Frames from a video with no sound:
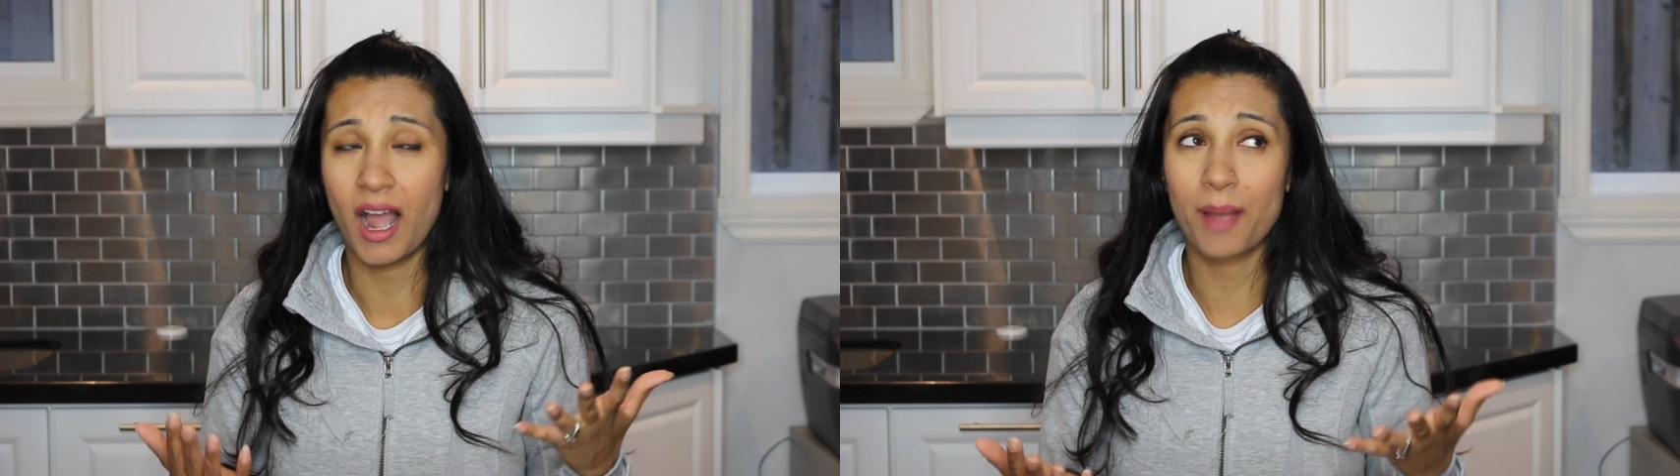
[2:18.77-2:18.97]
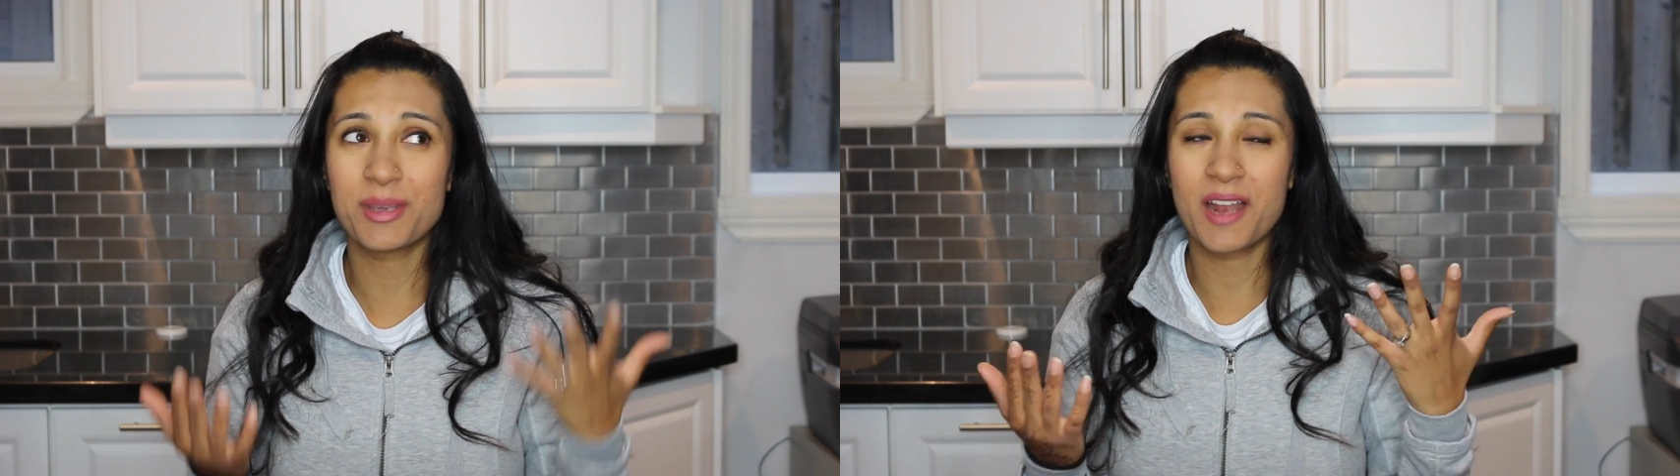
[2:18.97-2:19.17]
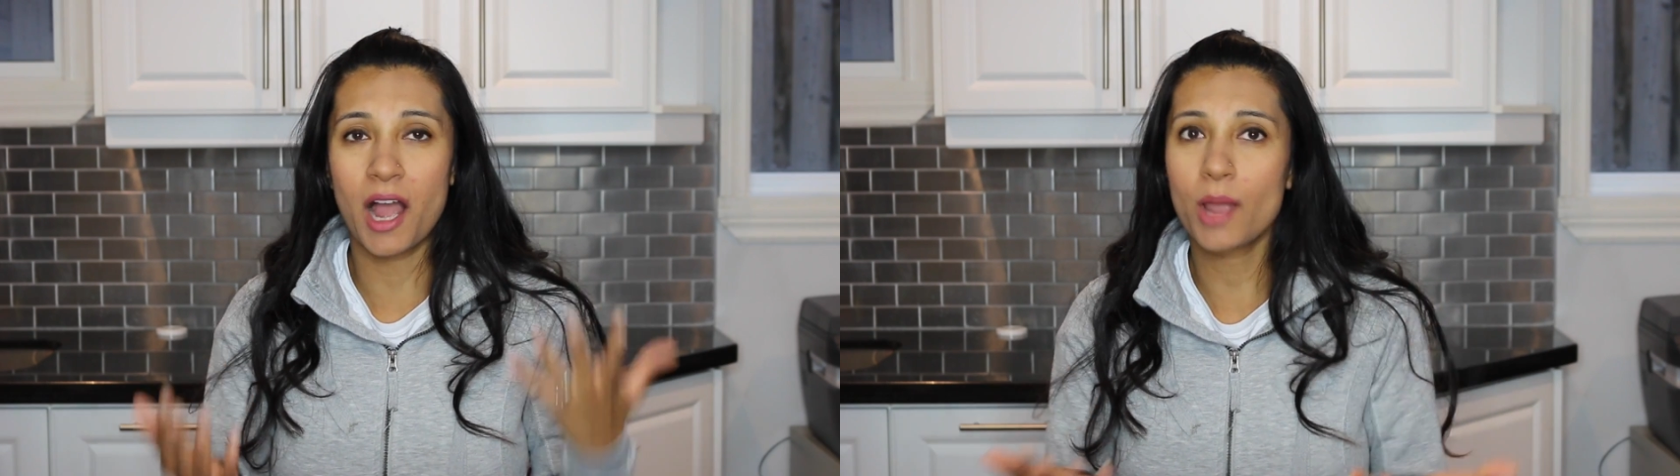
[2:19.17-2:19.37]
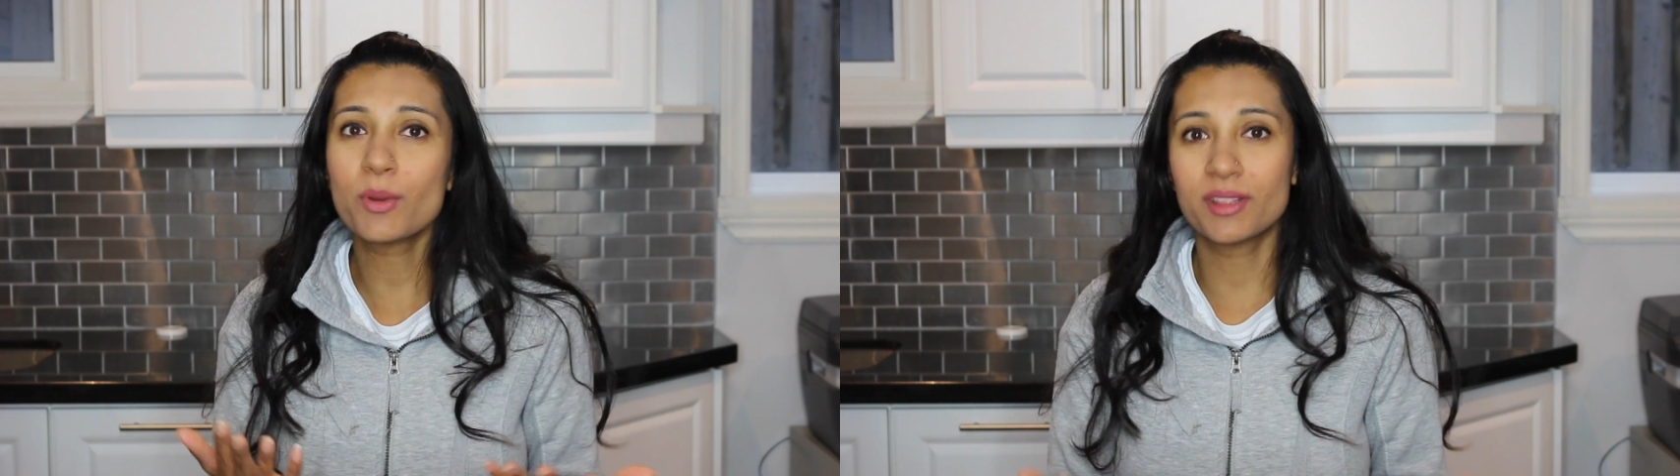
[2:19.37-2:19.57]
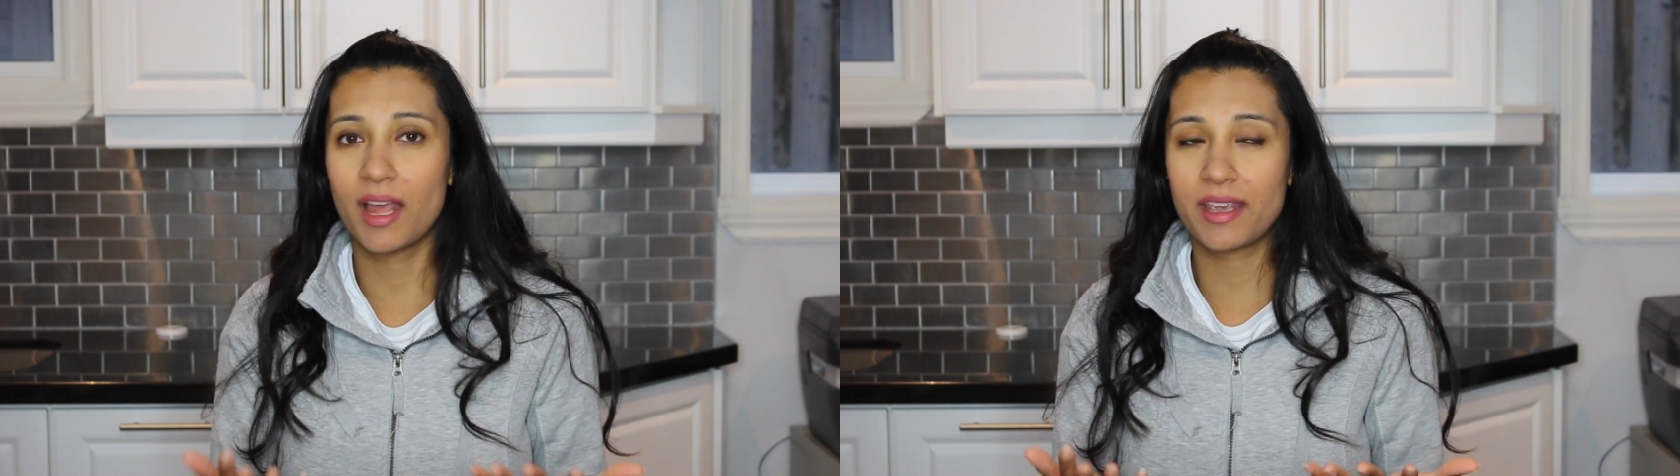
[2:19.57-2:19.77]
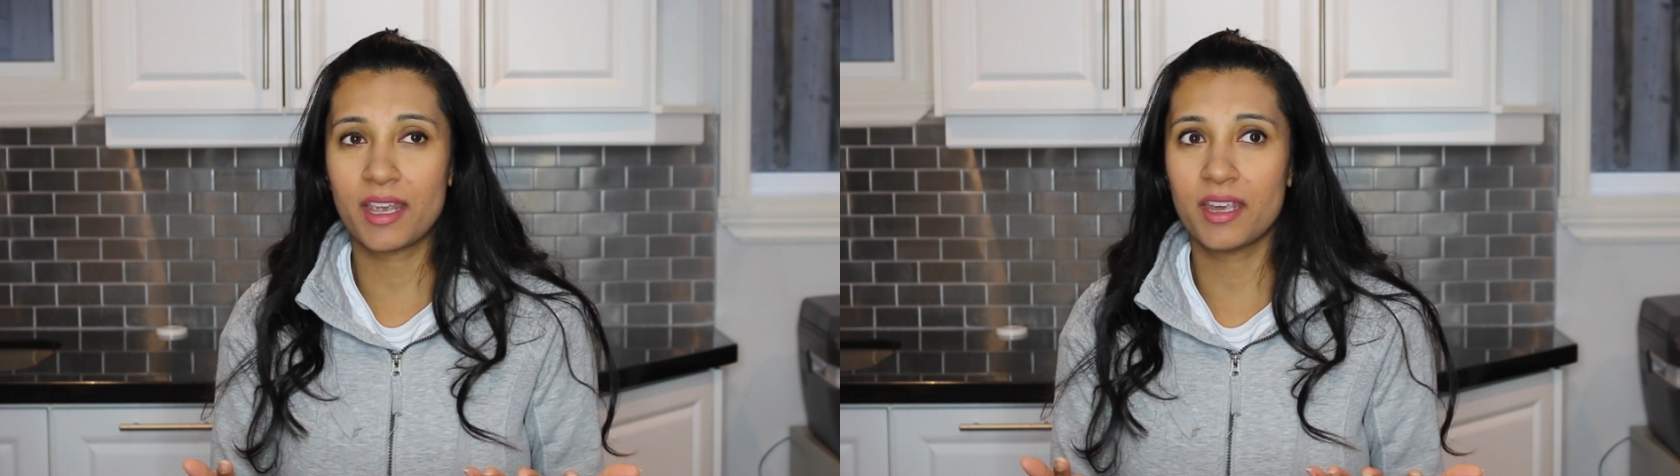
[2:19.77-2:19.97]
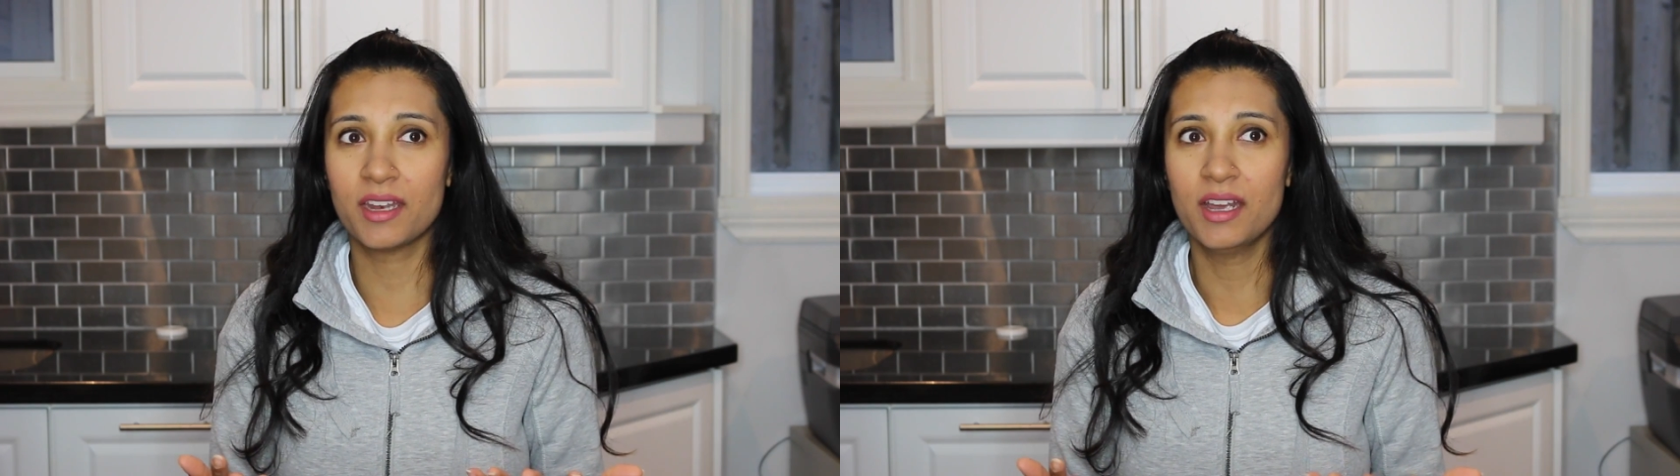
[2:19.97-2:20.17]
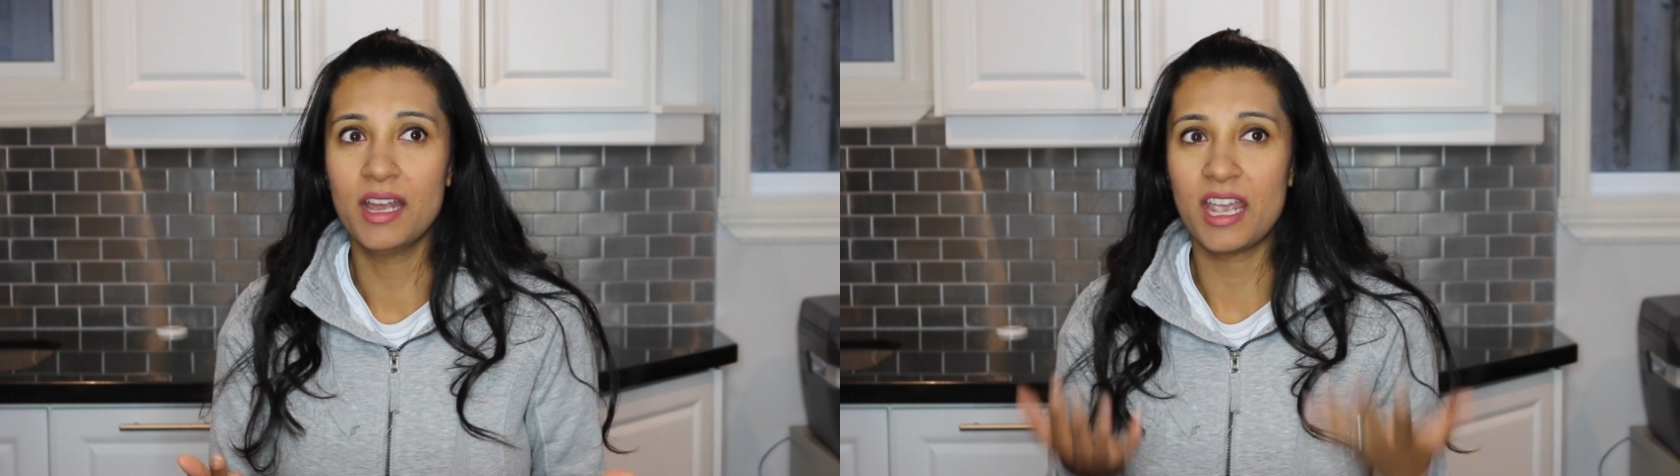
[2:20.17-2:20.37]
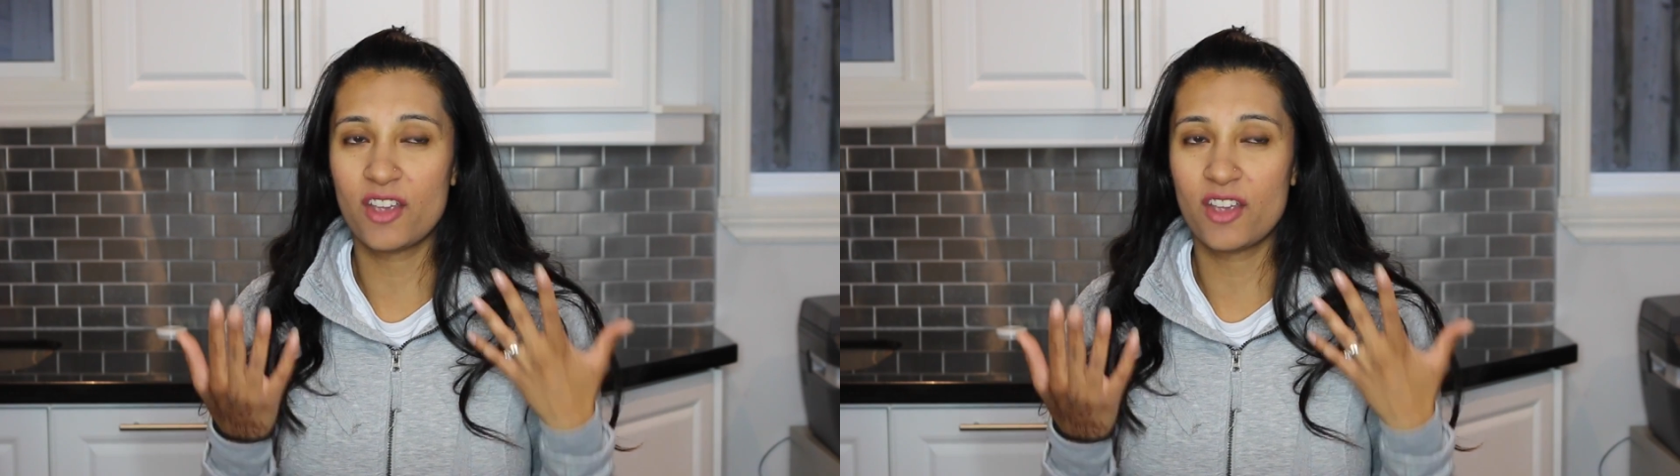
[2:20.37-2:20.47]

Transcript: I mean, I would like it